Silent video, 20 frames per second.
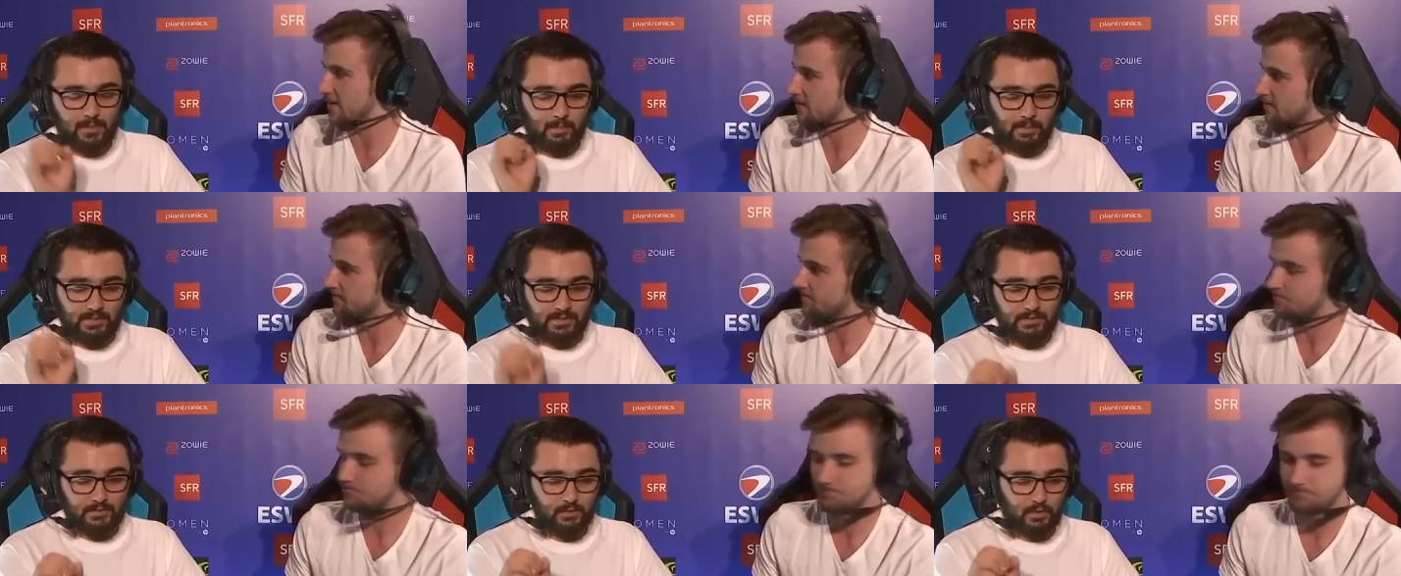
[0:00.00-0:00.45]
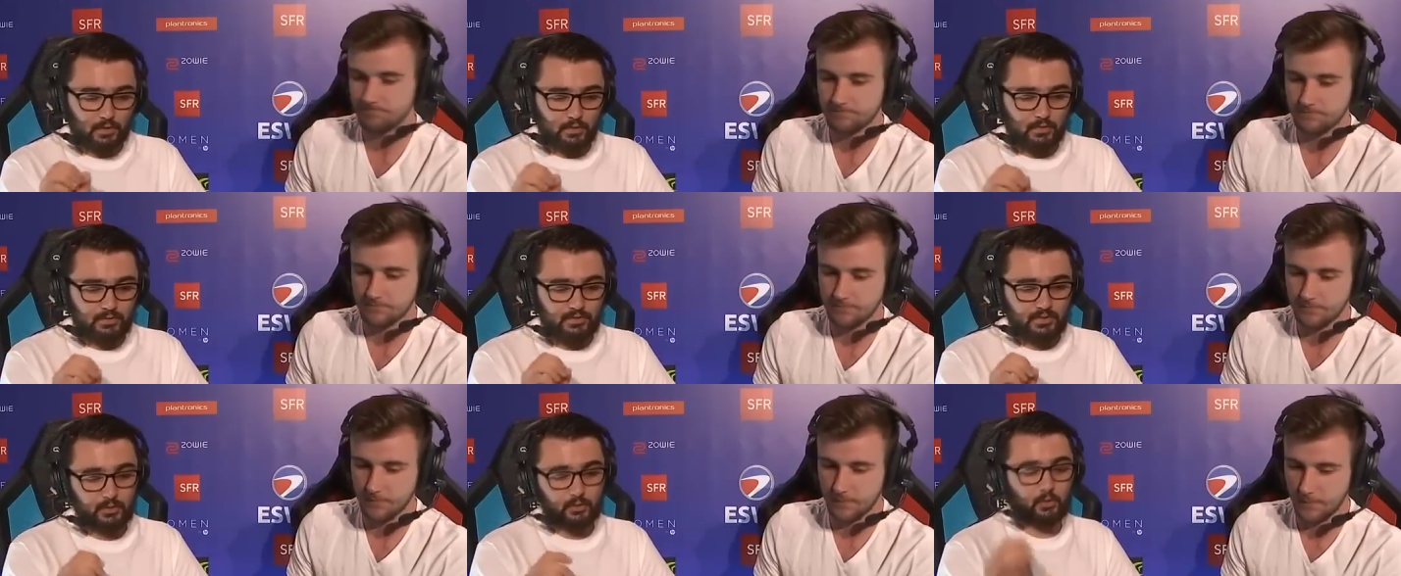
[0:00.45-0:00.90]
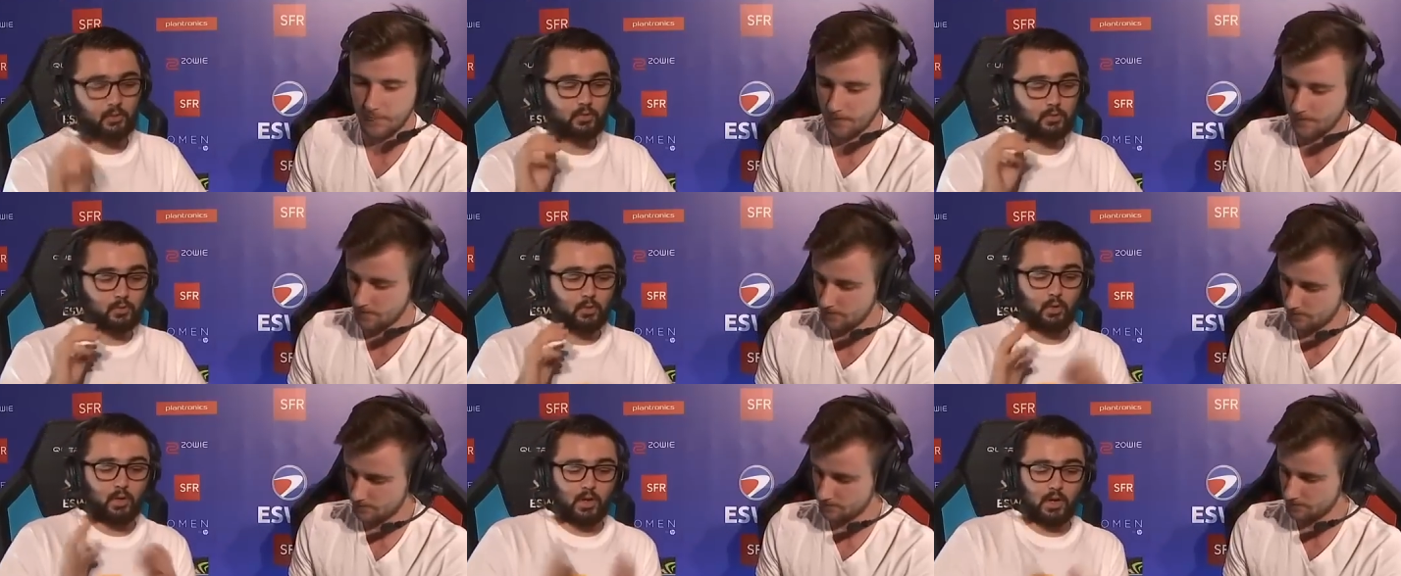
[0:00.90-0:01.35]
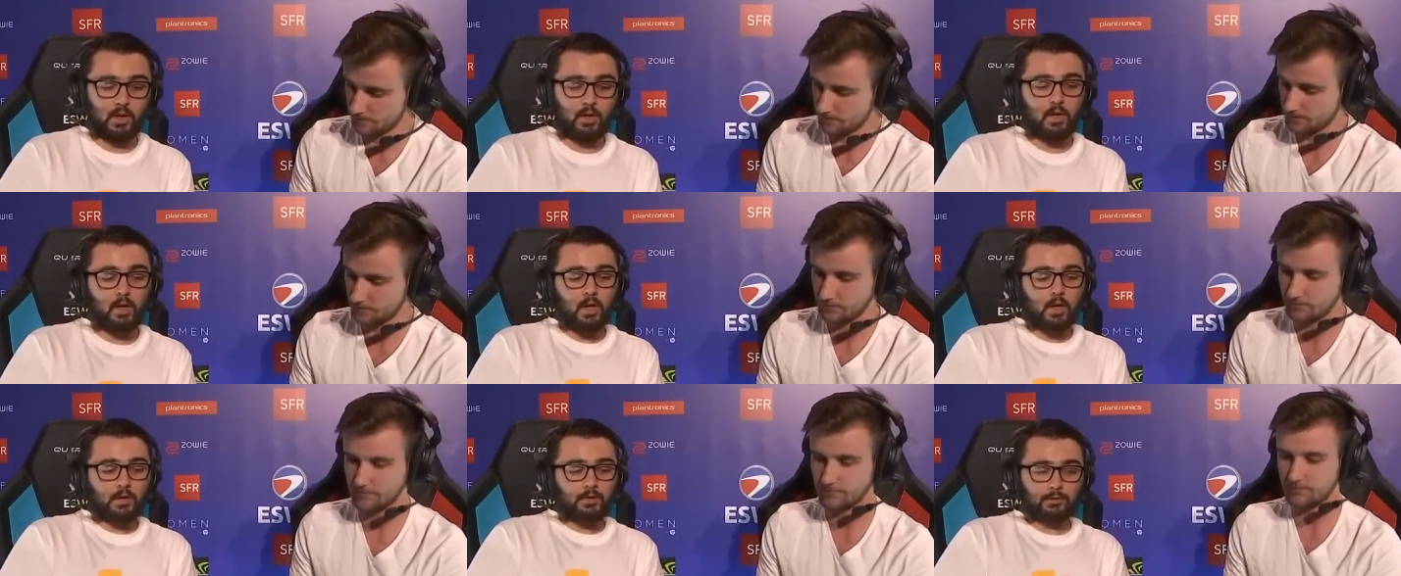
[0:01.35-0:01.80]
Speaker 1: the Swiss bracket that
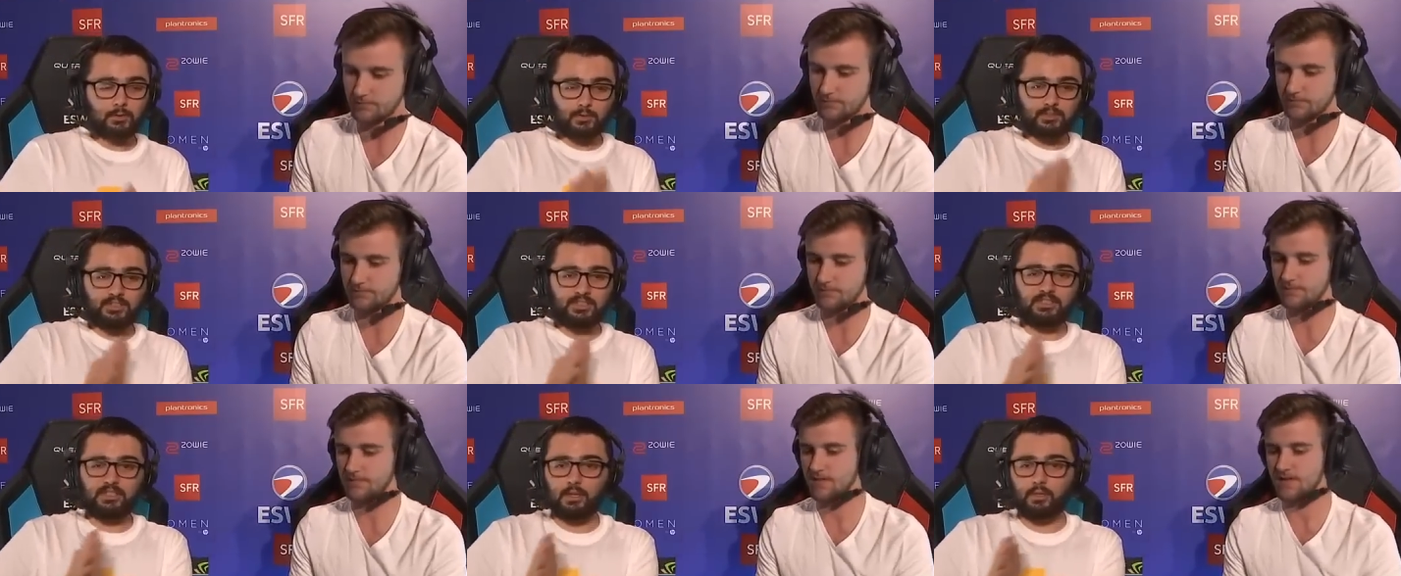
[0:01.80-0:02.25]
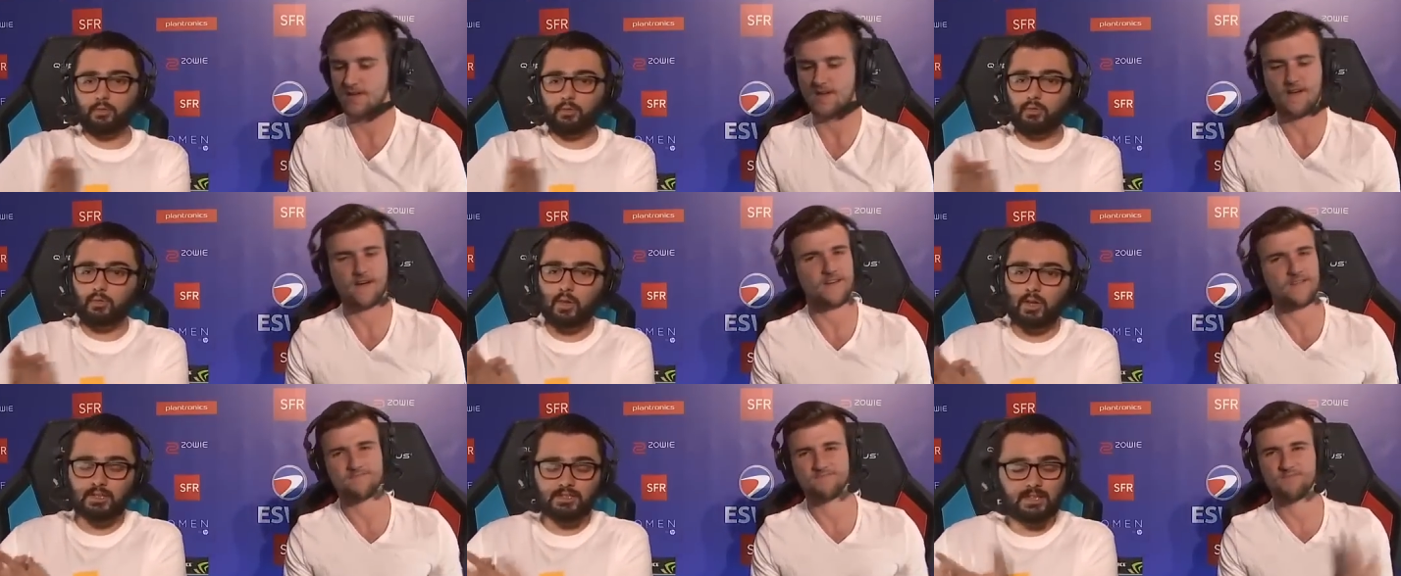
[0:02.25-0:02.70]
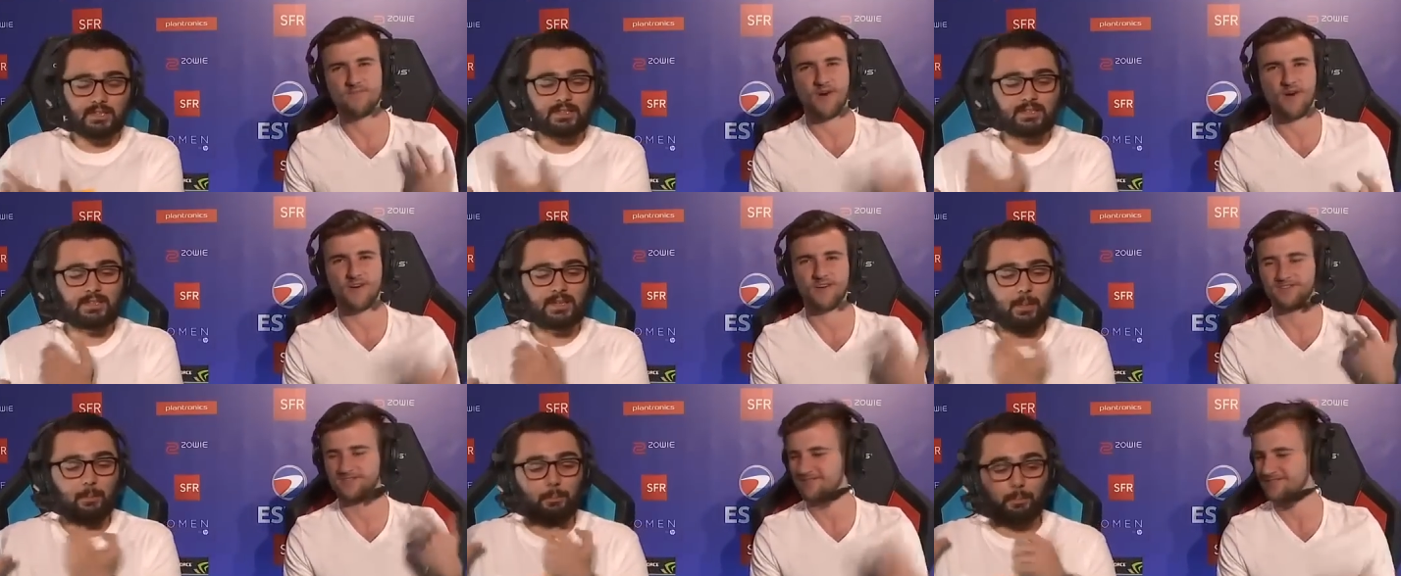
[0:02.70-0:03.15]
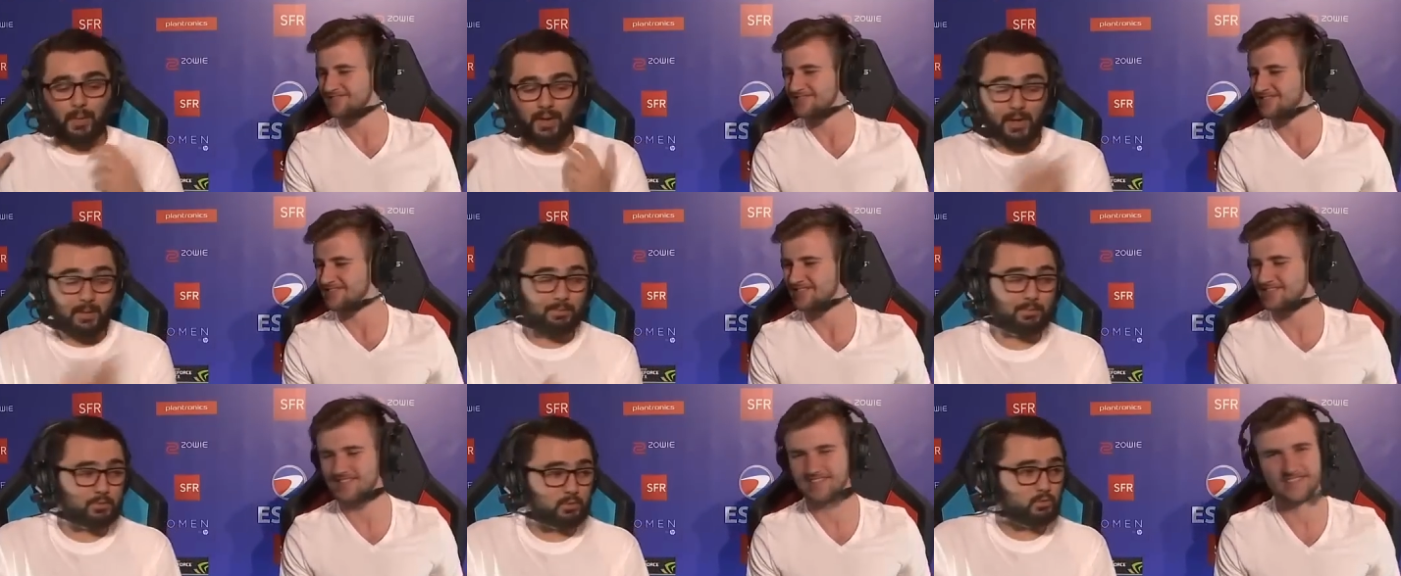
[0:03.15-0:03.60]
we've been using. That is
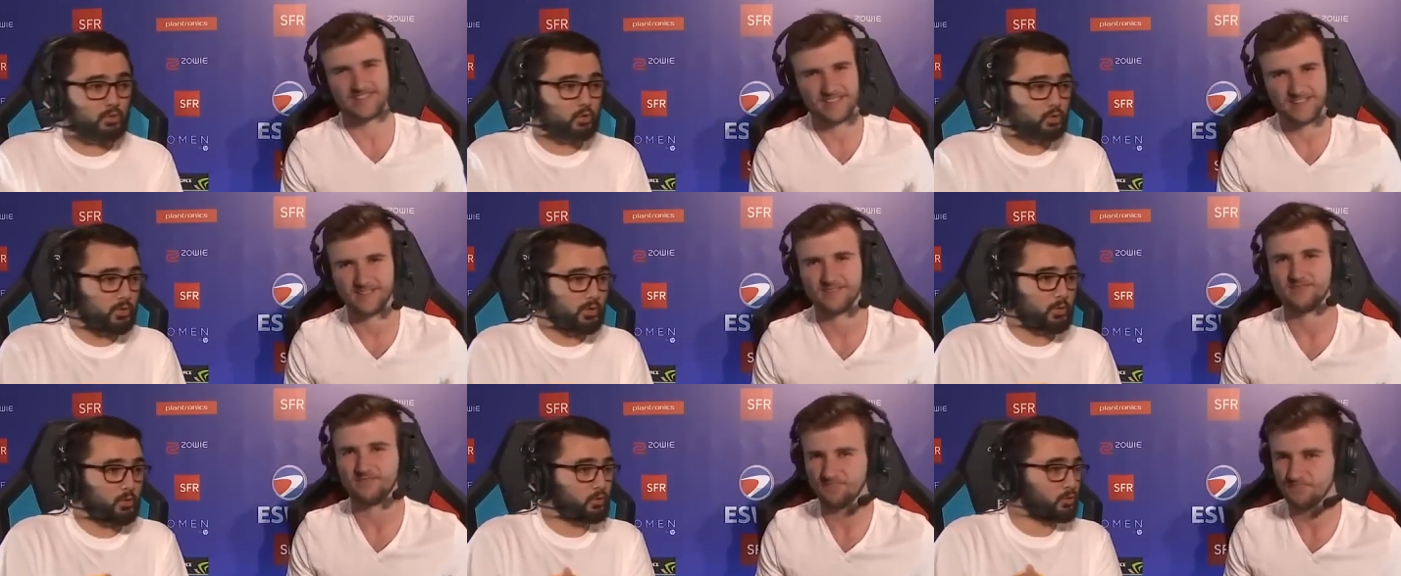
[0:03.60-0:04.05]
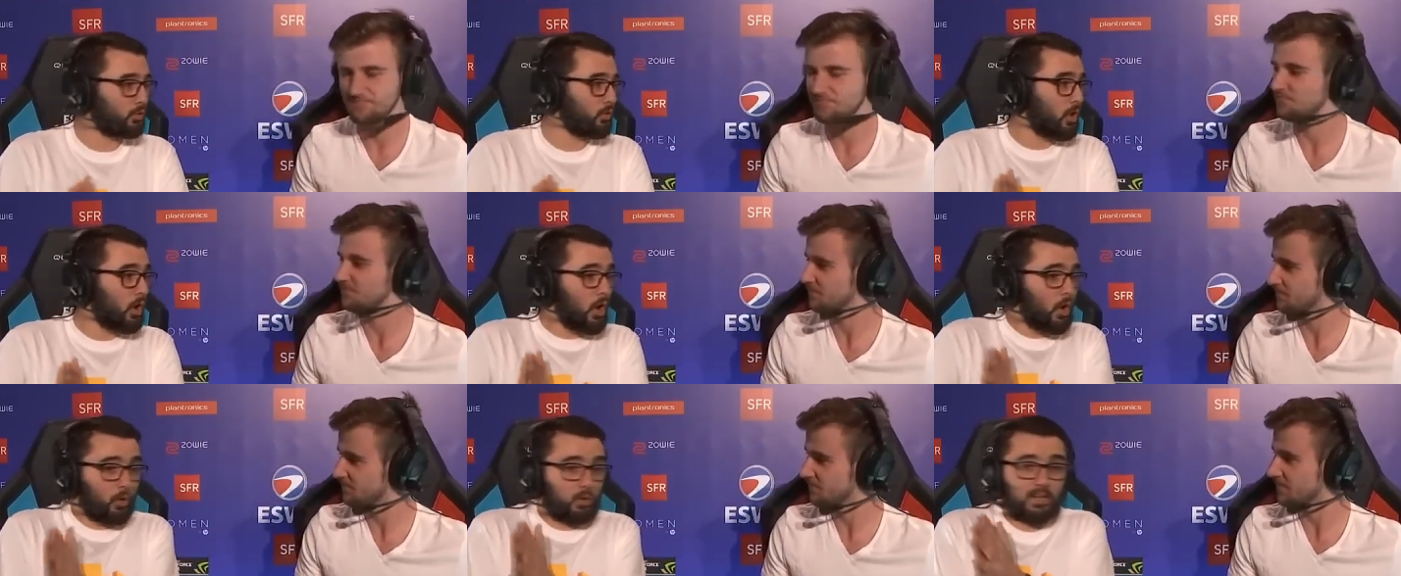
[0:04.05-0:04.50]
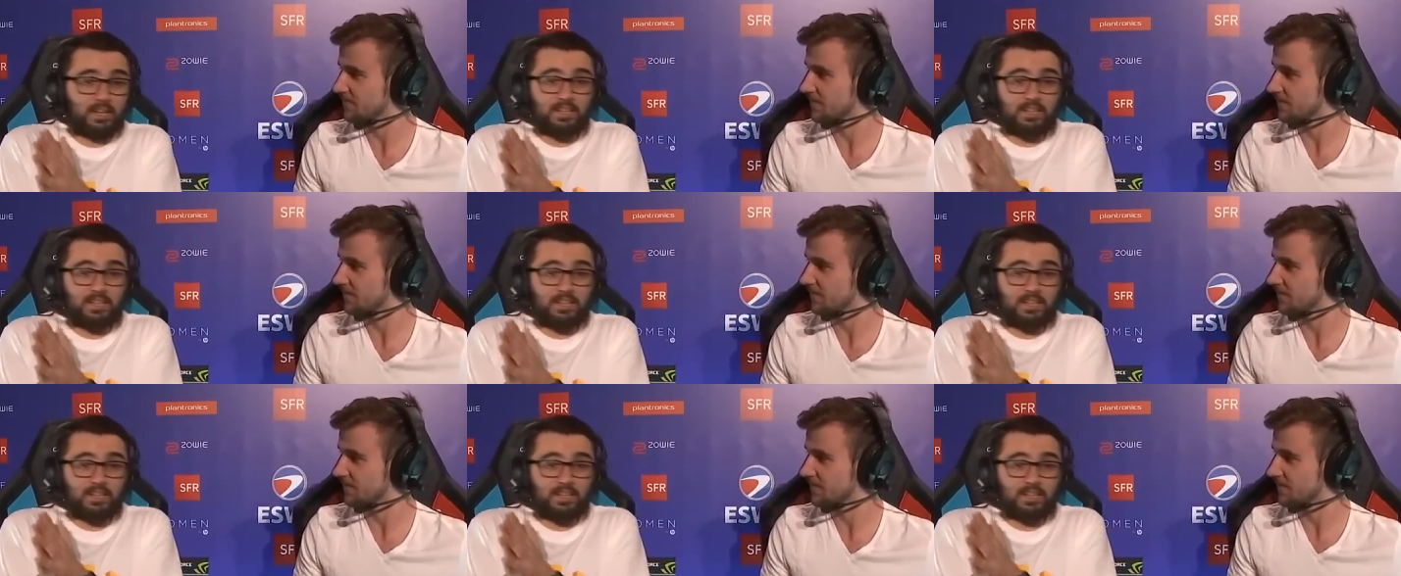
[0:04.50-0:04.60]
insane. It's just